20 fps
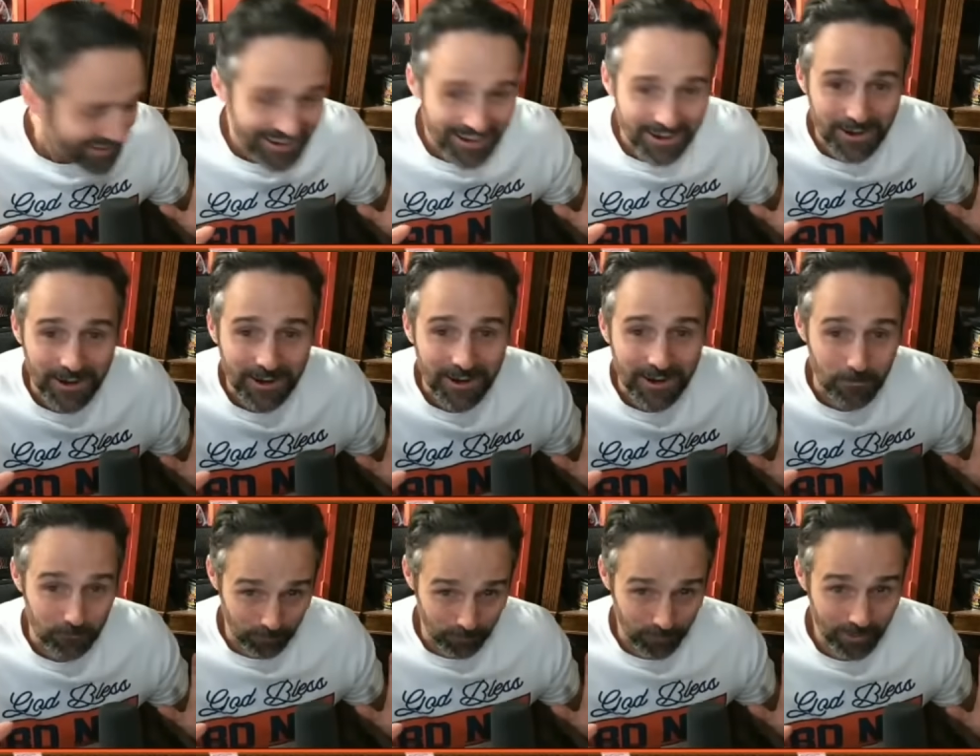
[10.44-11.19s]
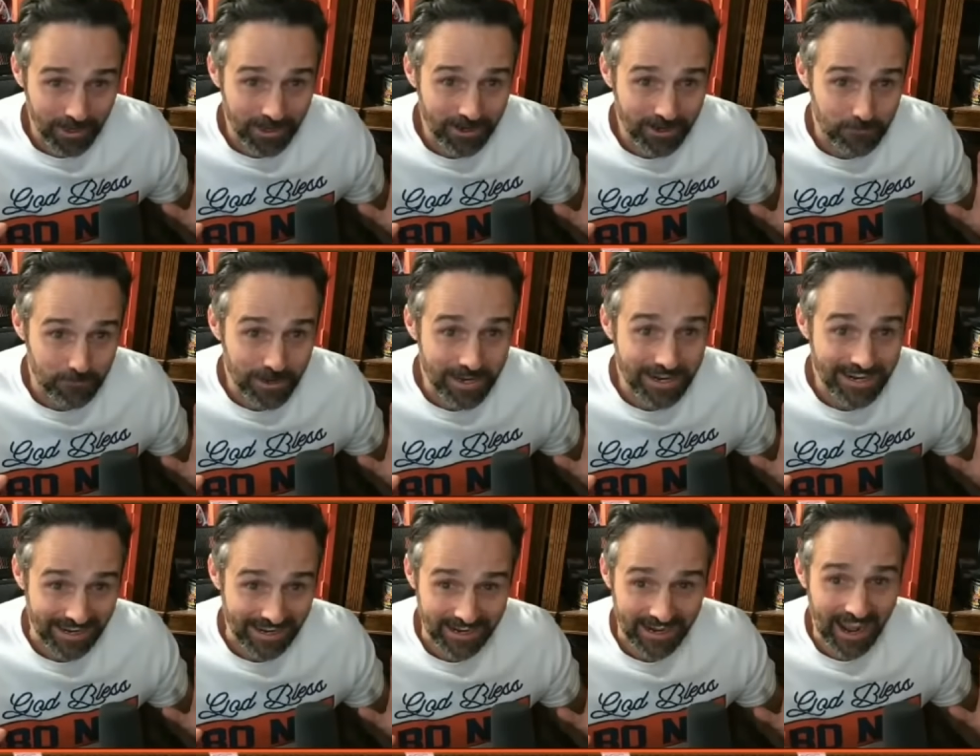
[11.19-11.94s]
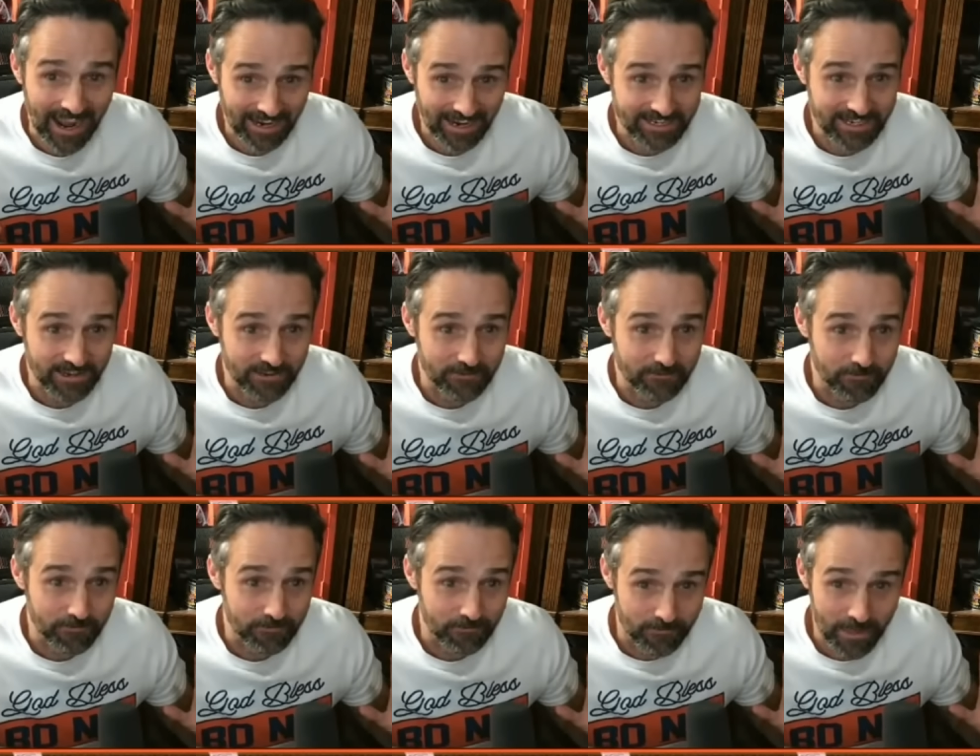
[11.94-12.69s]
a player being
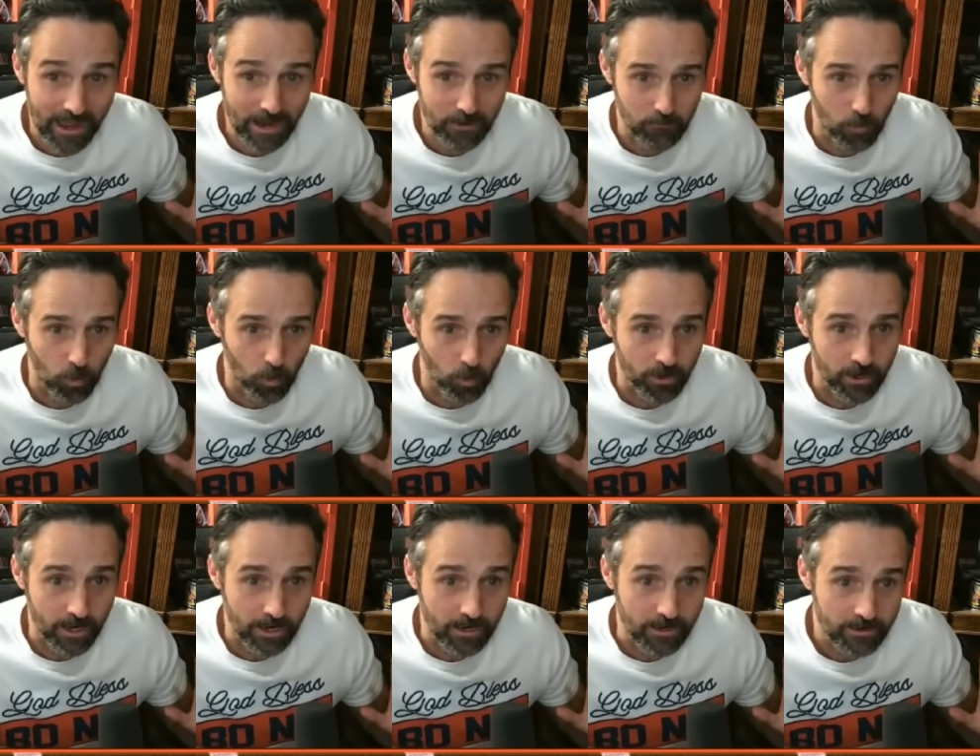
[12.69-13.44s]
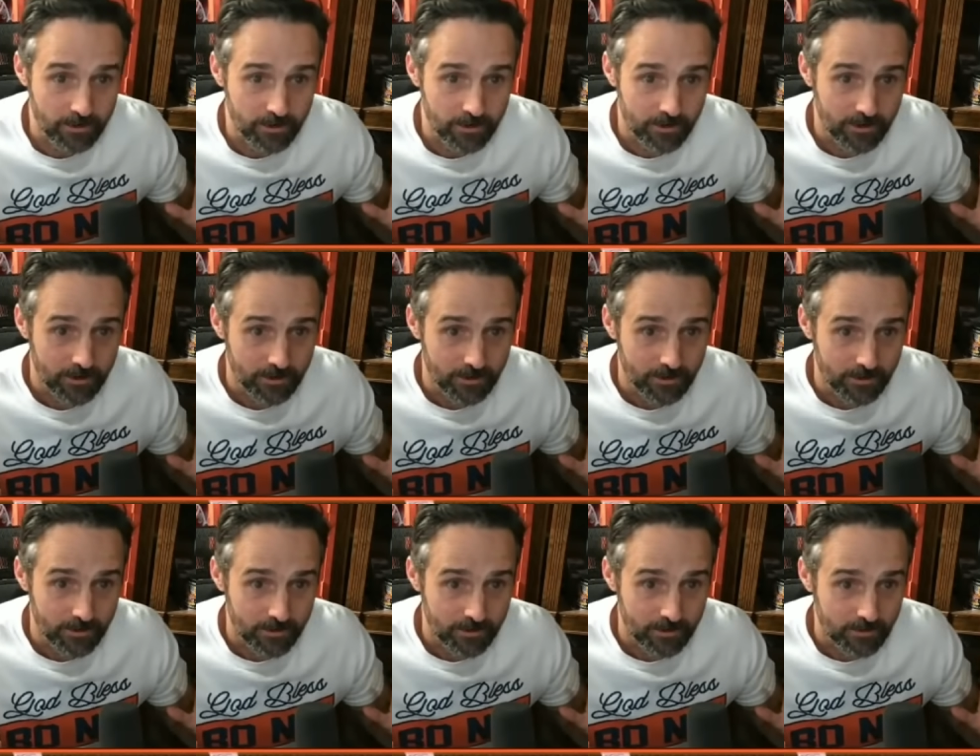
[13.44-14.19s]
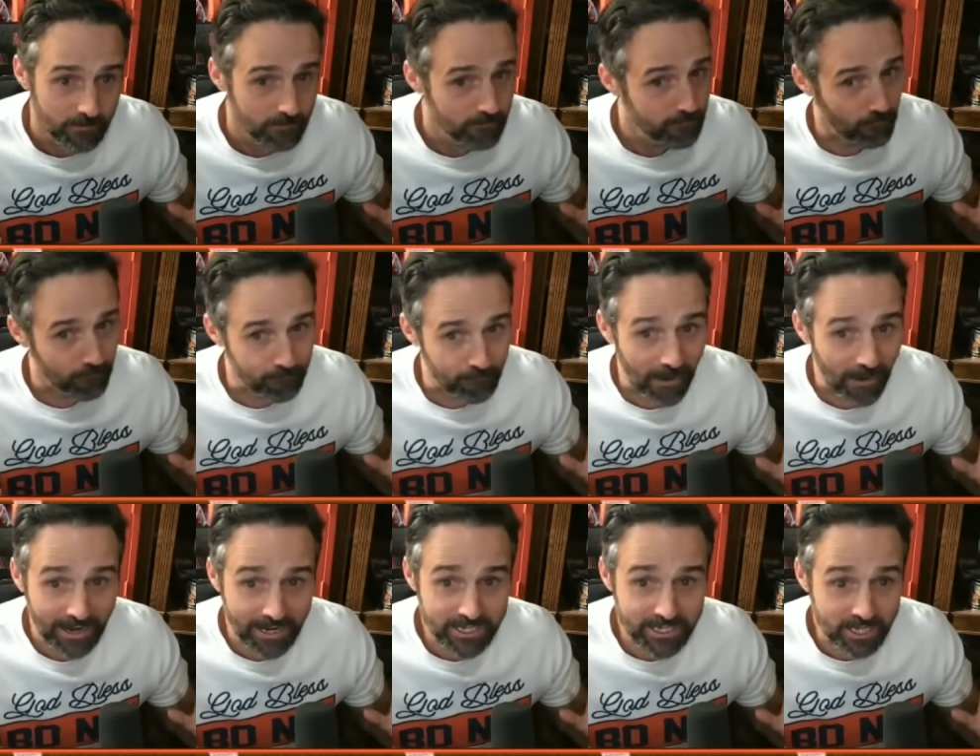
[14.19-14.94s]
inactive that morning. For
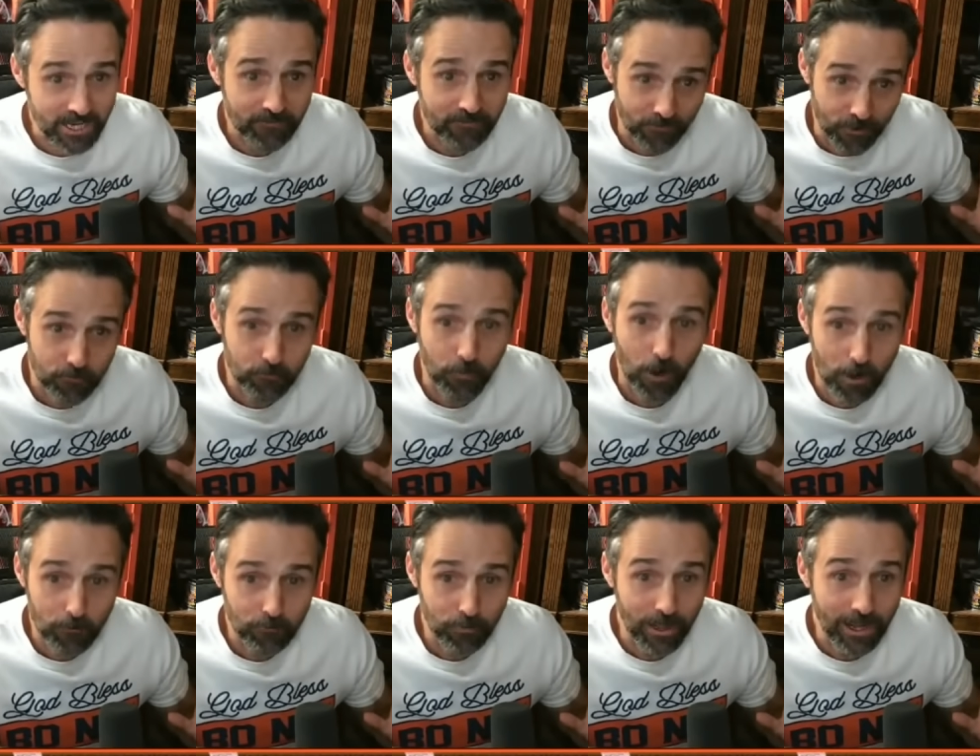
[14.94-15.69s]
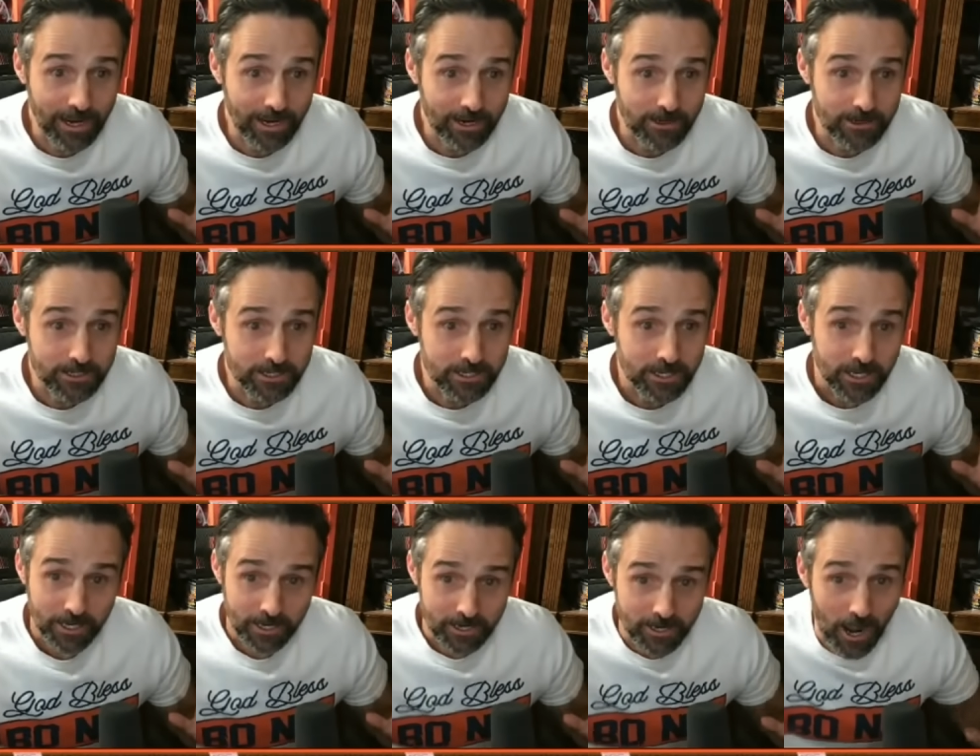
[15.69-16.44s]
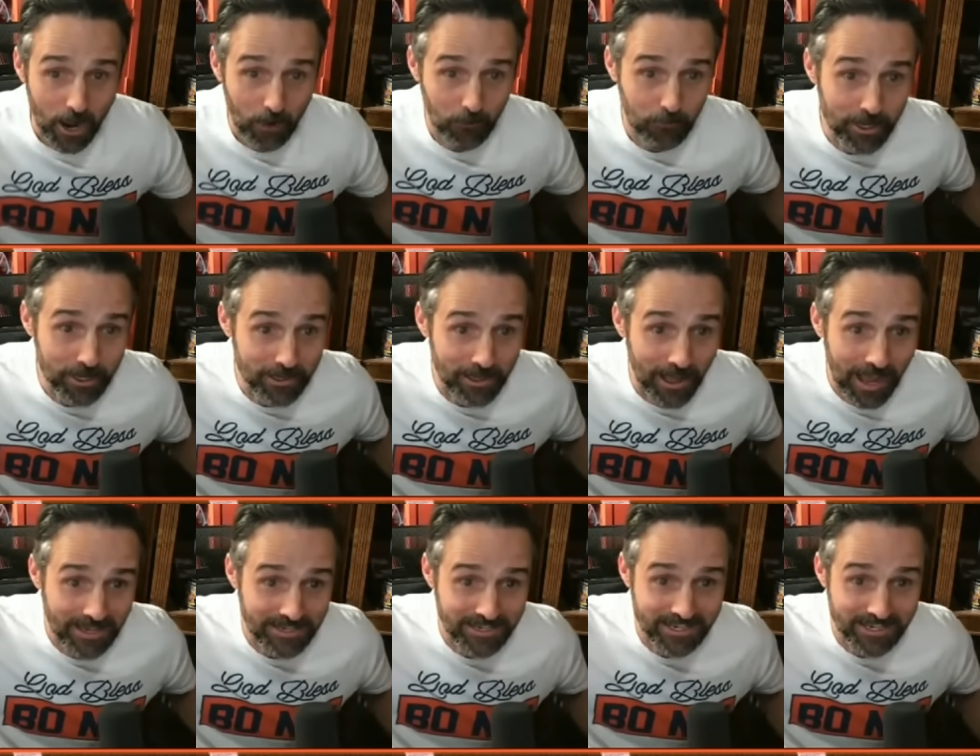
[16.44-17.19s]
fantasy football players, not
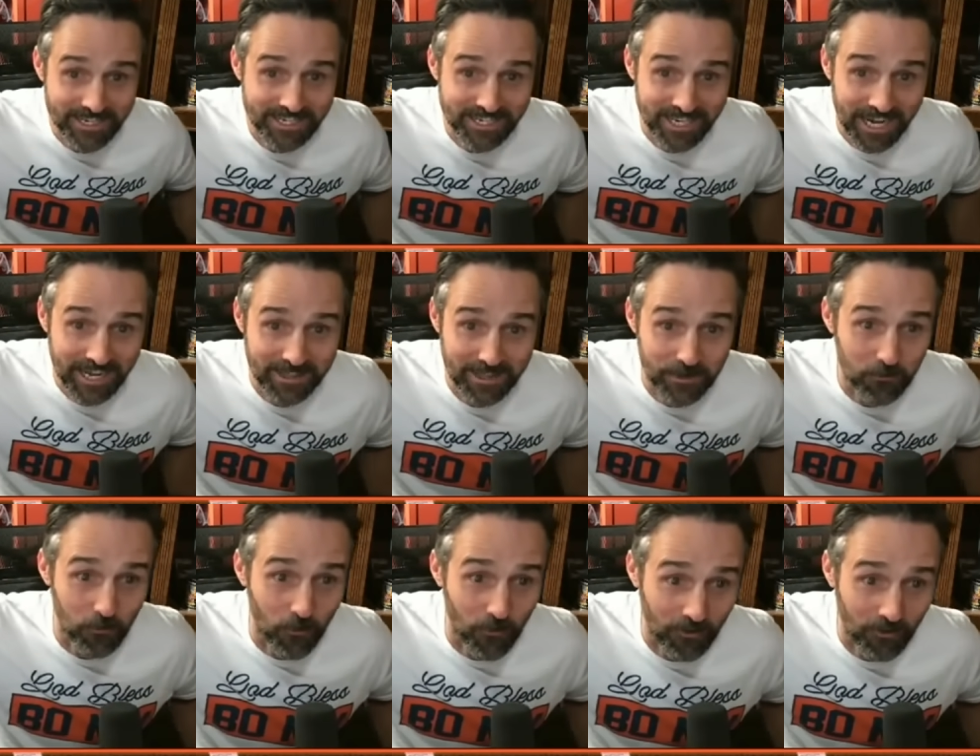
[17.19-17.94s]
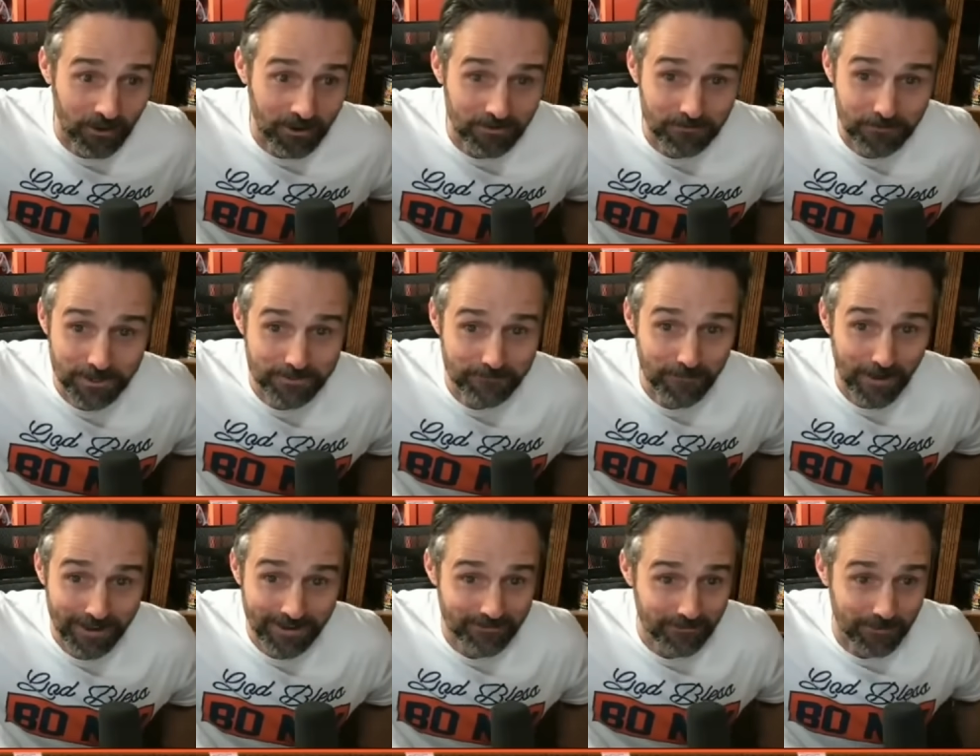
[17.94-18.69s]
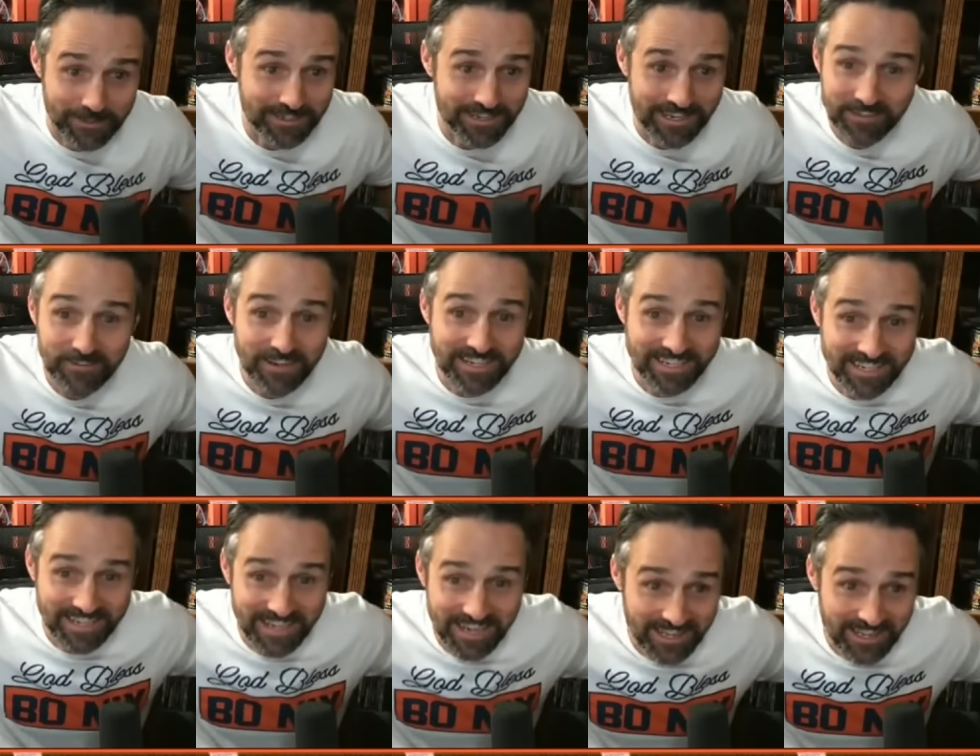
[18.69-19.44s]
realizing Jaylen Warren was
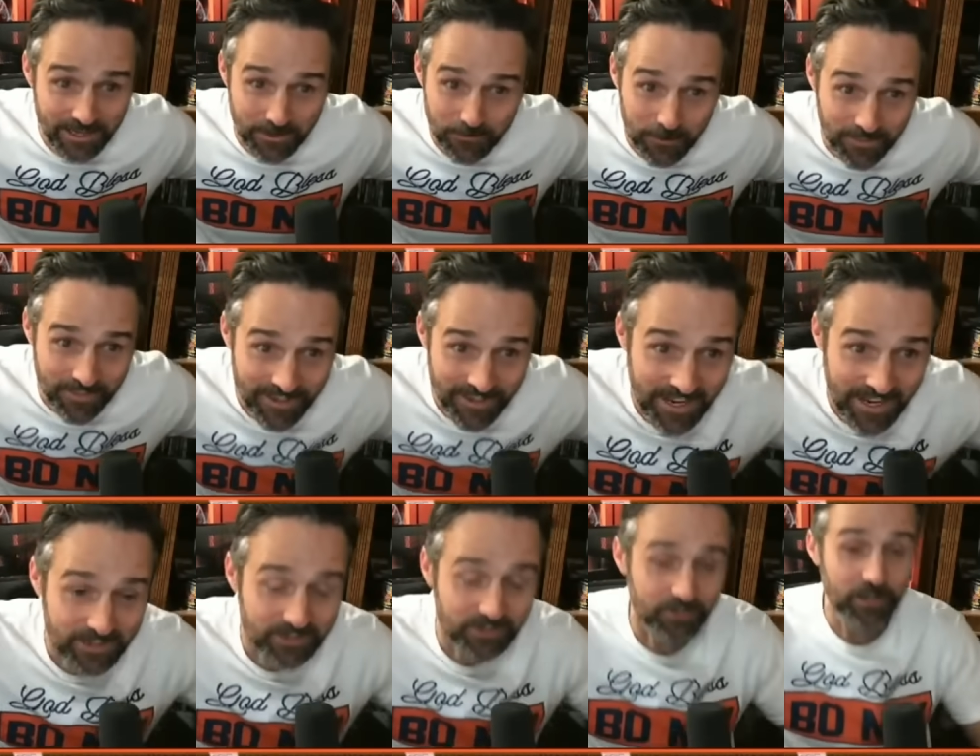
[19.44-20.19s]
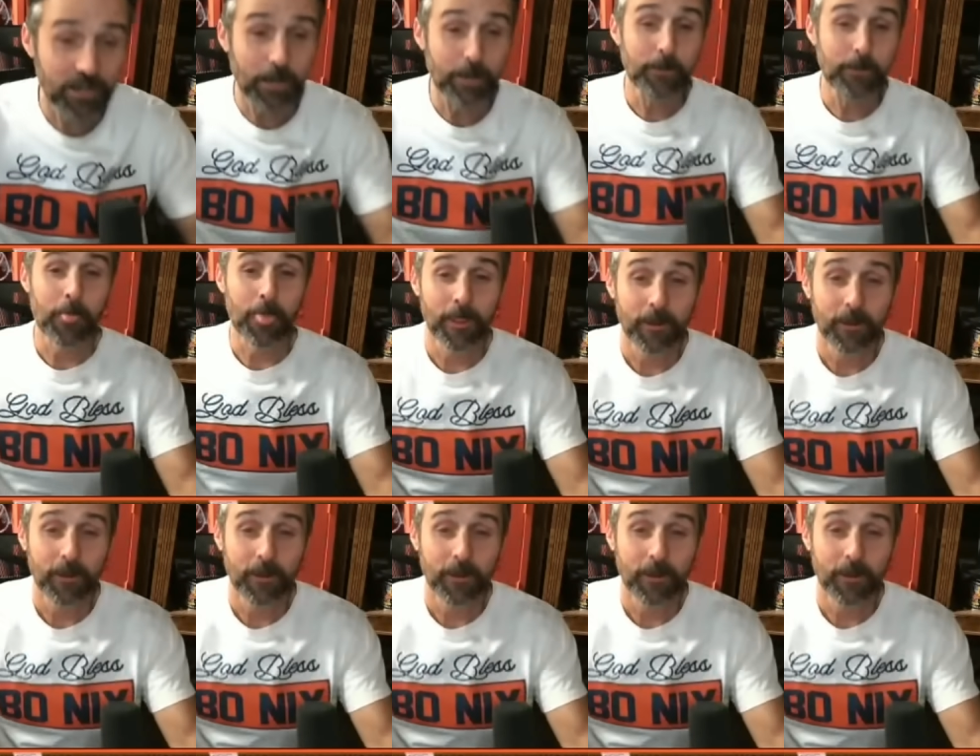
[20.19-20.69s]
even dealing with an injury,